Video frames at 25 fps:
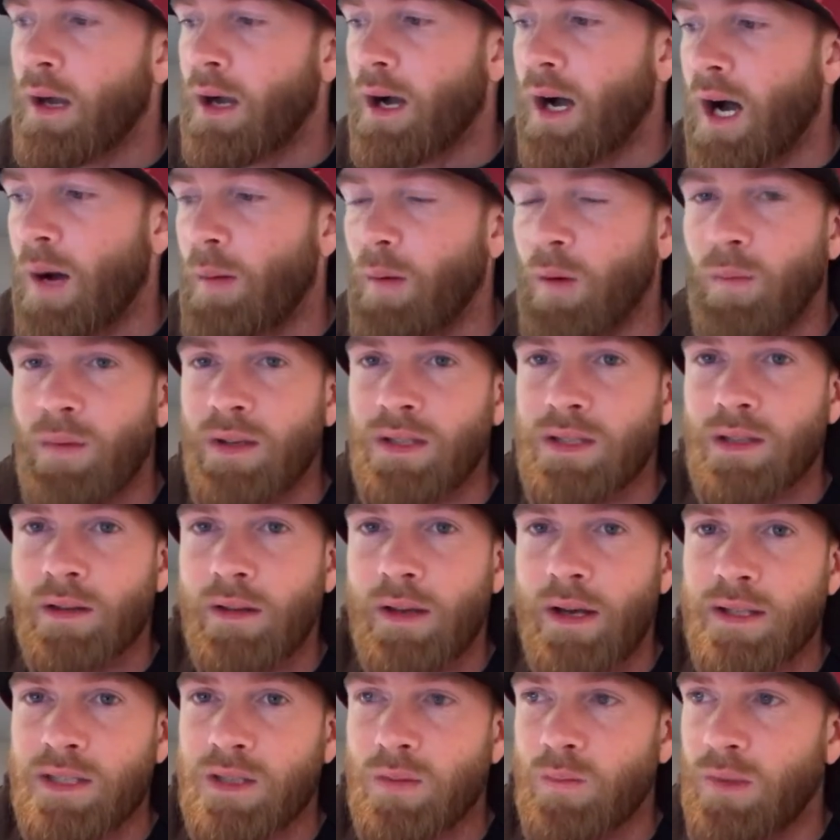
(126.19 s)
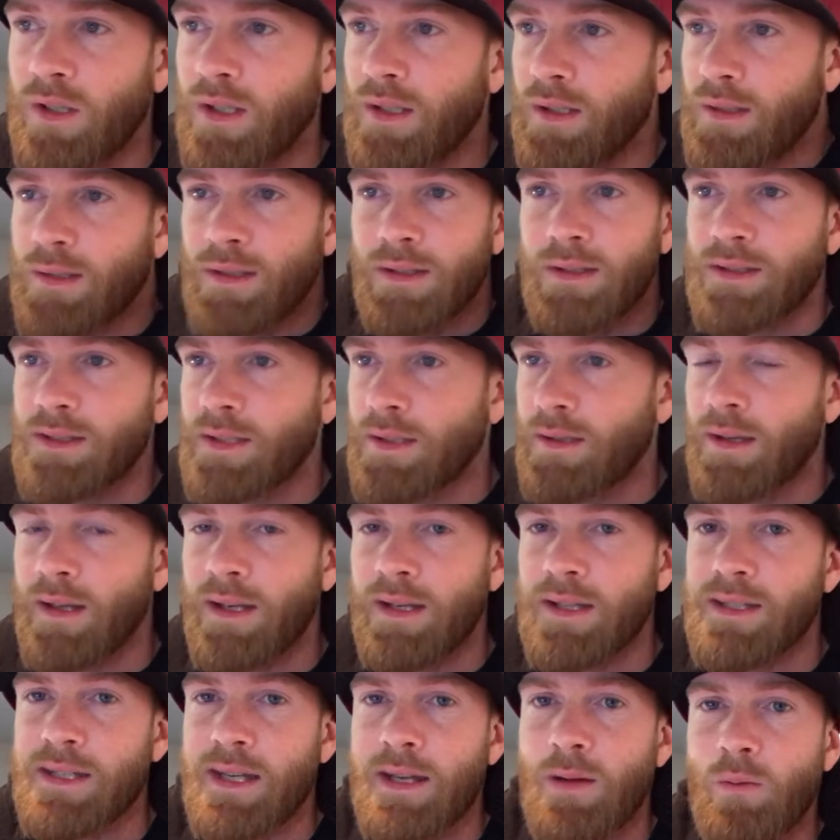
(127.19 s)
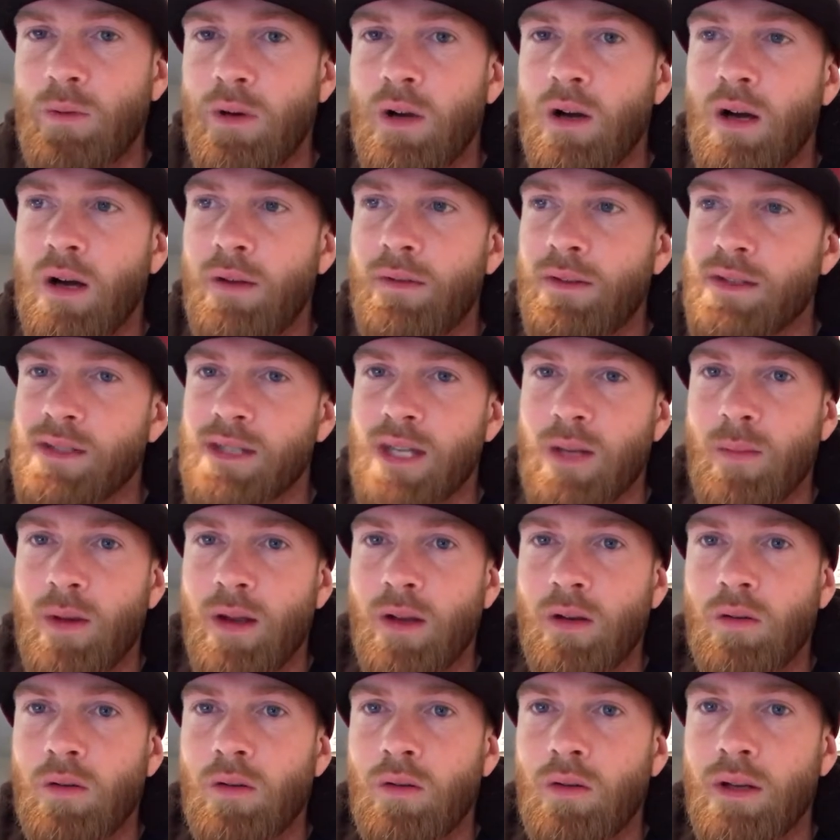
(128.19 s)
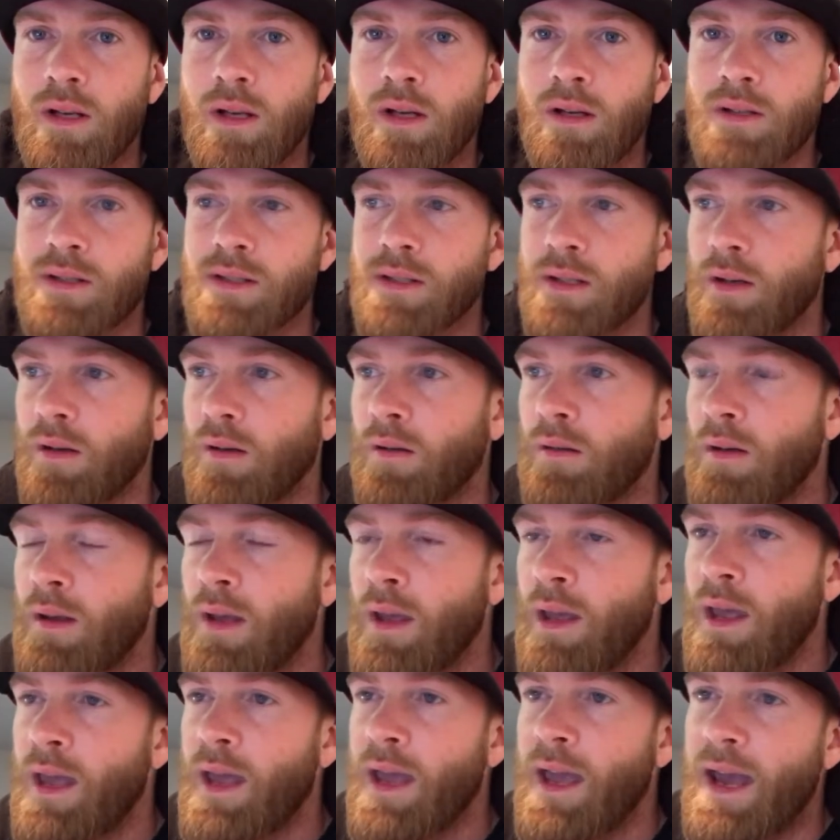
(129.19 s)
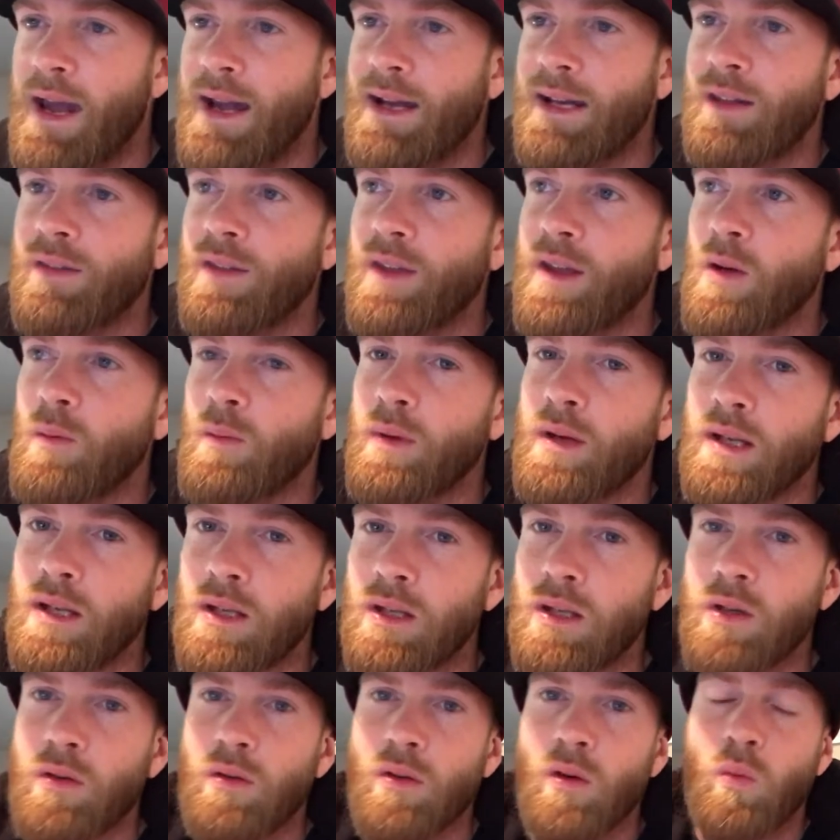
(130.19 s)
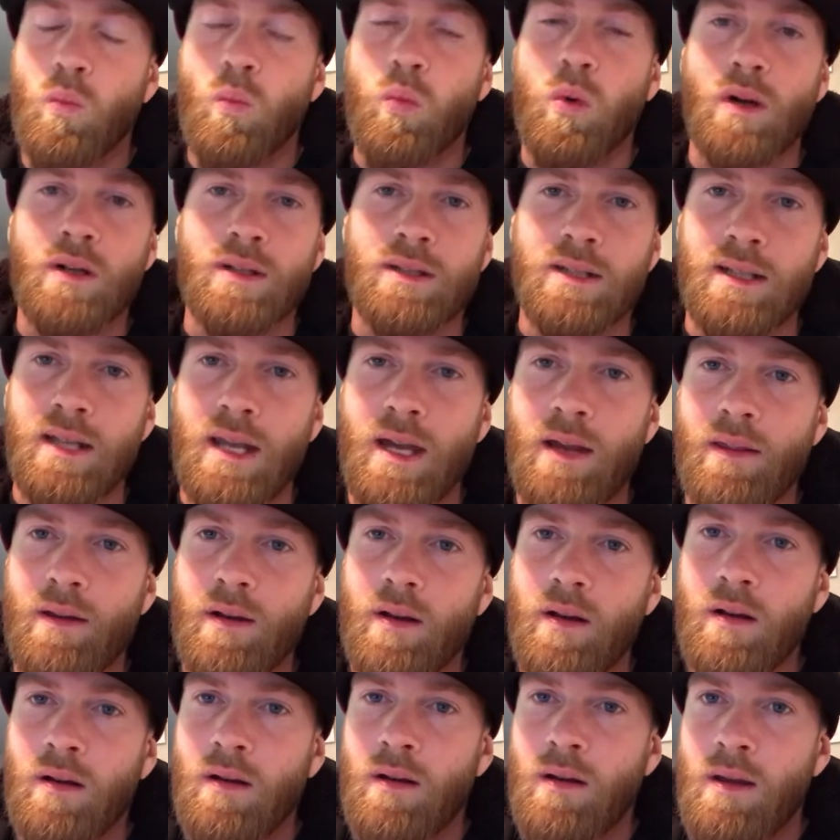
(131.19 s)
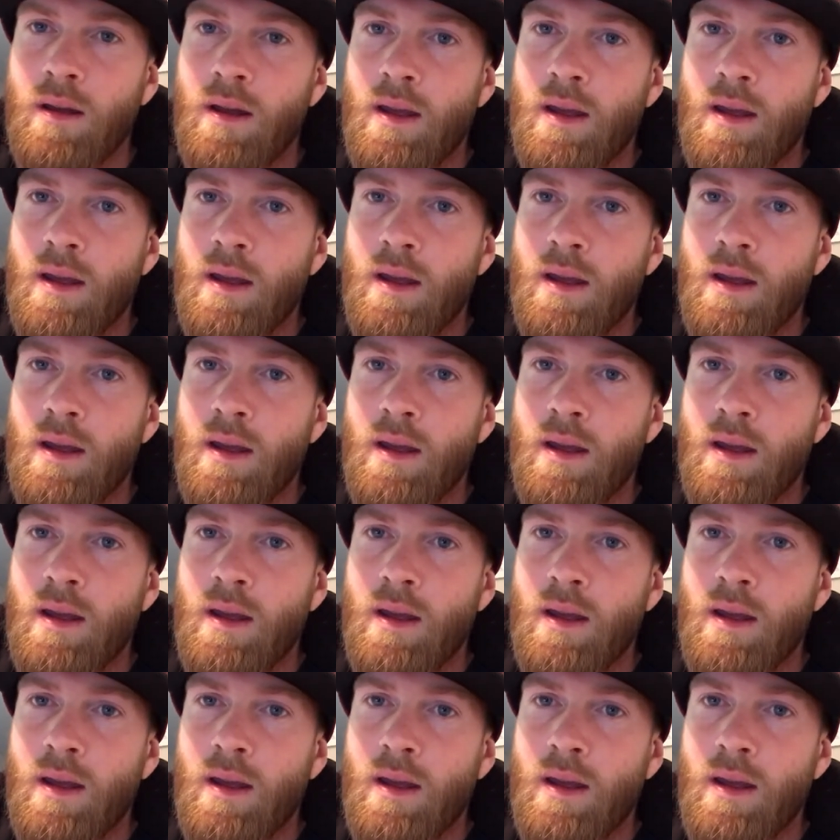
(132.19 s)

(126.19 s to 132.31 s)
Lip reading: It means a lot to me because, like I said, we all have the same end goal here. So anything we can do to work together